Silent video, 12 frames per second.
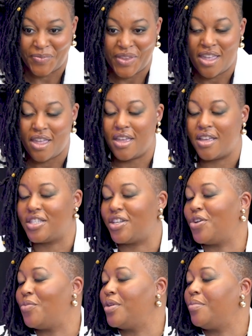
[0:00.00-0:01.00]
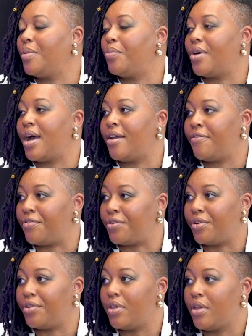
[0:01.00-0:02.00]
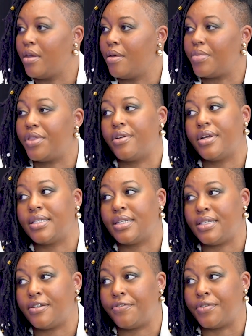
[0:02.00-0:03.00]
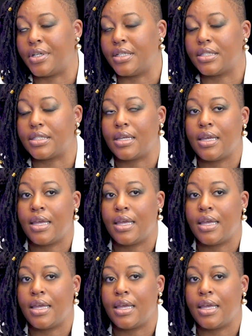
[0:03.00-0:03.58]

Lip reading: Mm-hmm. So I don't want to be prideful, but there is a difference.